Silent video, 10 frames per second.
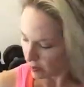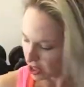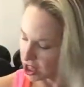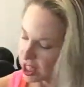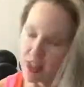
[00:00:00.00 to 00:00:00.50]

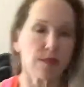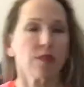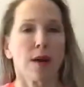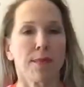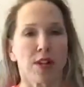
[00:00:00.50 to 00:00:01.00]
resting the
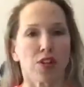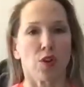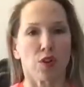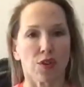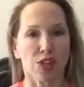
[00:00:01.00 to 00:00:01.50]
dumbbells
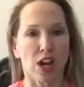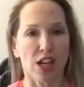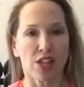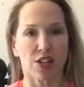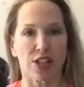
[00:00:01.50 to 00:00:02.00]
on your
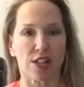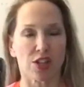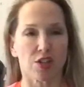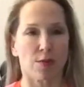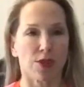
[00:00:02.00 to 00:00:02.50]
sides, because that
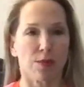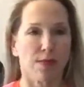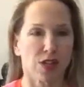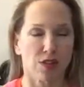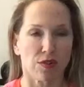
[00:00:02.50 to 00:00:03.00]
stops the
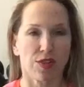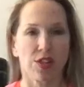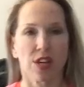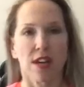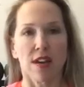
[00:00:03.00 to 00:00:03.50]
muscles